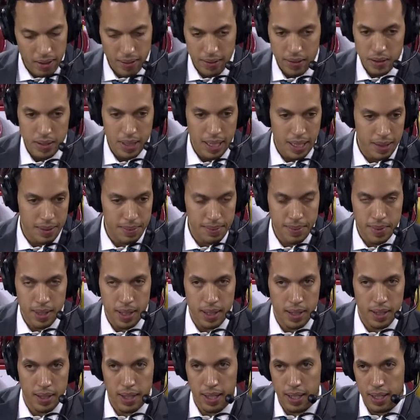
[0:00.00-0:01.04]
every time
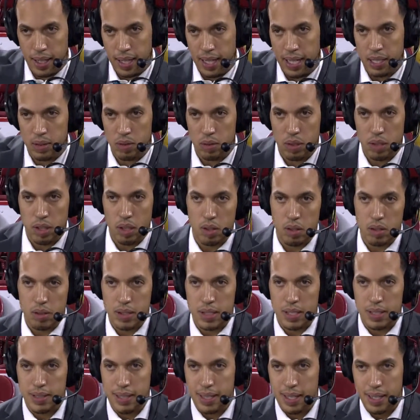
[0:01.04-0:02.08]
that guys were close to
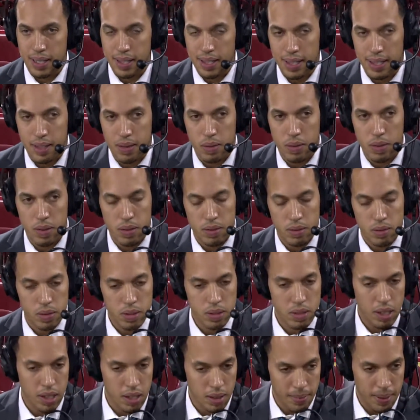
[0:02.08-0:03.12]
the sideline, we
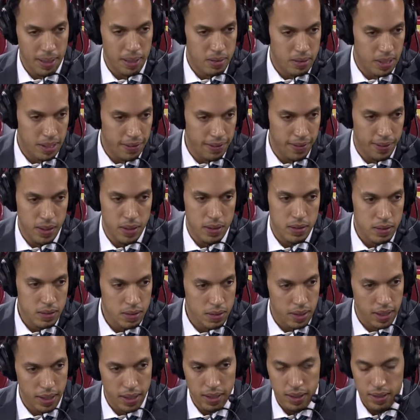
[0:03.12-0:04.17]
talk about defense.
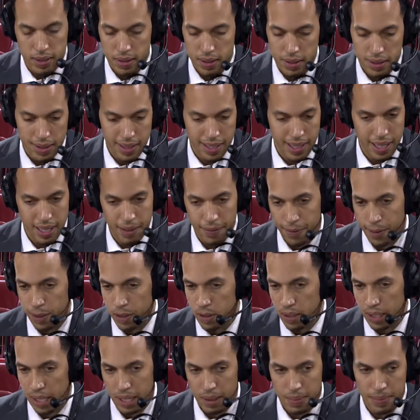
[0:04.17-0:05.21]
And the effort's
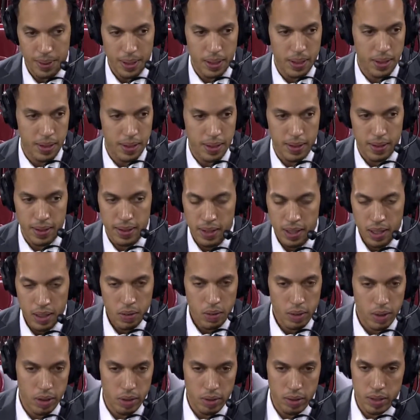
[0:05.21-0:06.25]
got to be there,
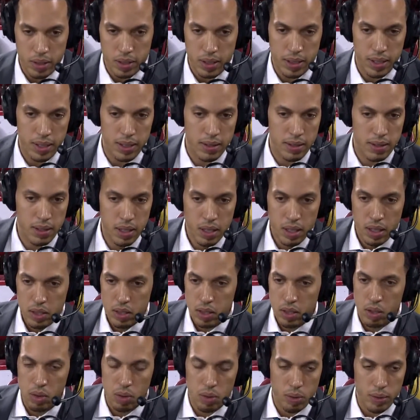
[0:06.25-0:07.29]
whether it's in
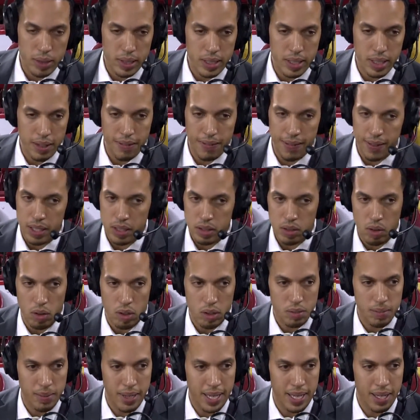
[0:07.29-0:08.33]
2-3 defense or
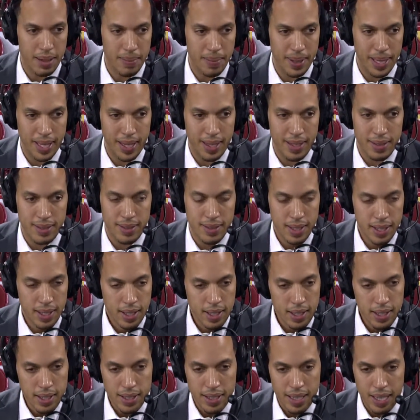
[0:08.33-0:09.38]
it's man-to-man.
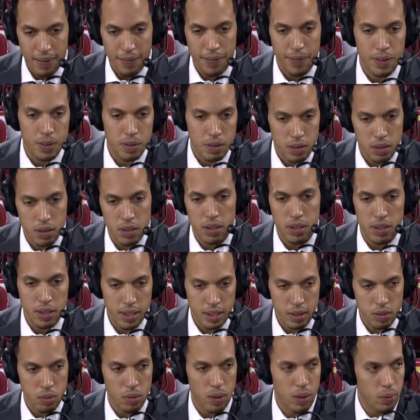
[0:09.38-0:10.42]
The effort
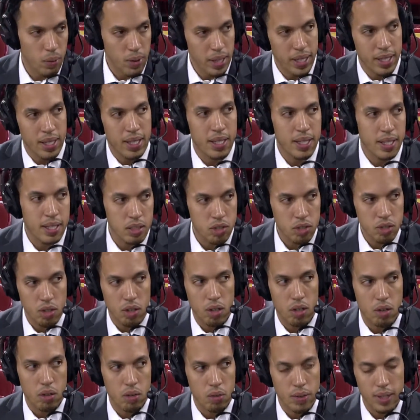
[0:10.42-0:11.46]
is what we can
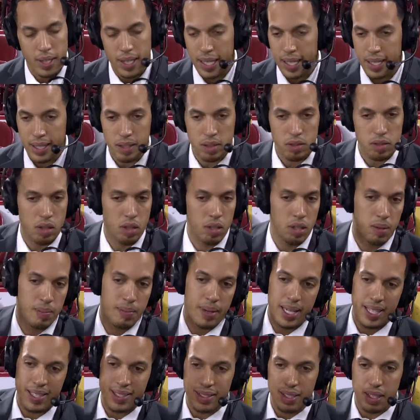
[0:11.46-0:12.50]
control. We can't control them
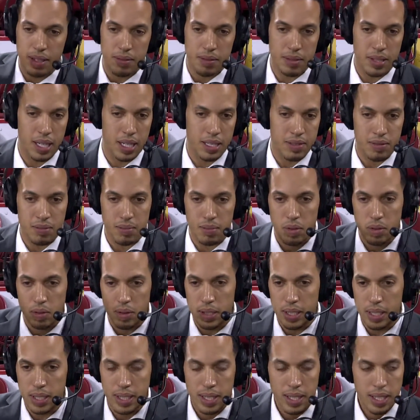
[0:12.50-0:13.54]
making tough shots from
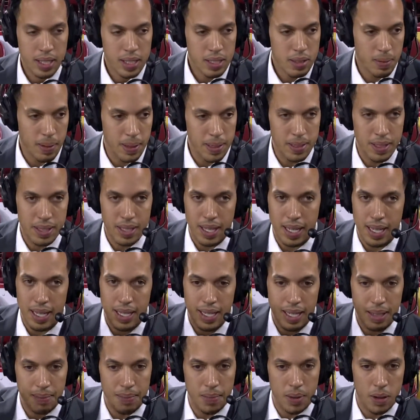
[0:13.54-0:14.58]
three, especially a guy
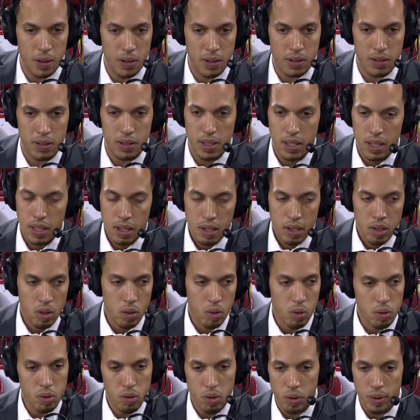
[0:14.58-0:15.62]
like Martin
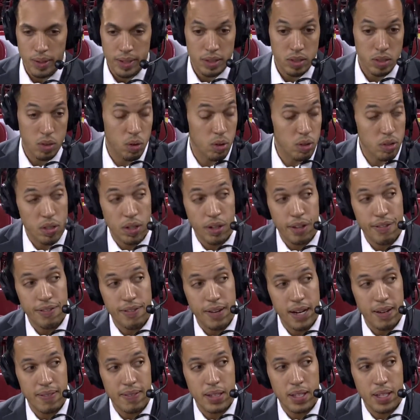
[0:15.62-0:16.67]
who can score
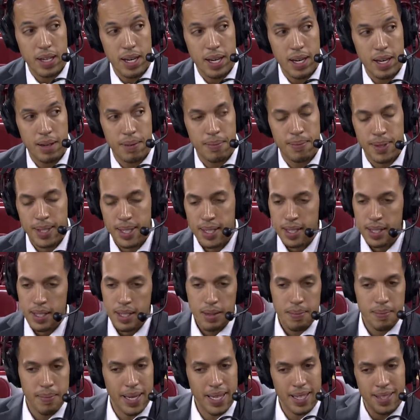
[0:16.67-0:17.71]
35 in a game,
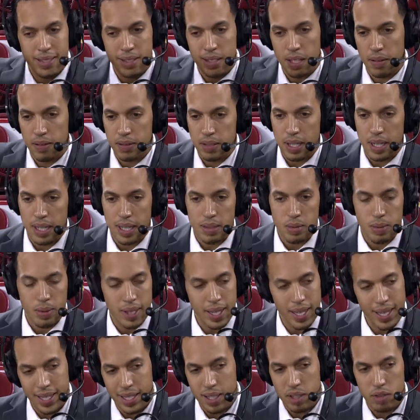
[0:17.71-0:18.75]
making tough shots. We
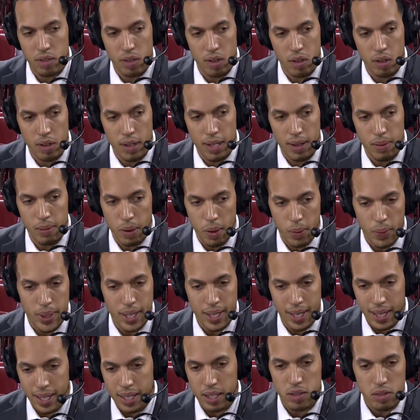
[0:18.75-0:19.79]
can't control that. What we
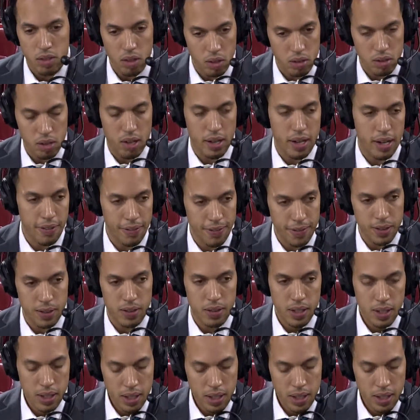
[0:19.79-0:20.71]
can control is our effort